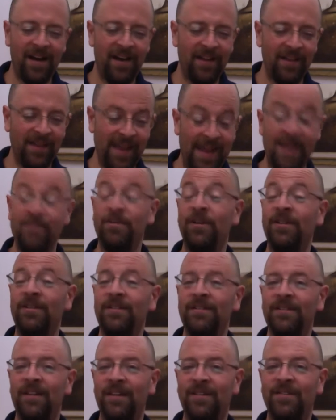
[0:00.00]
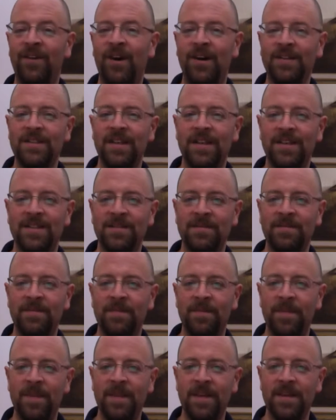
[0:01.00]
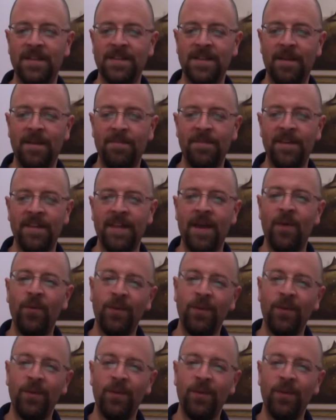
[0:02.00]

label of autism is something that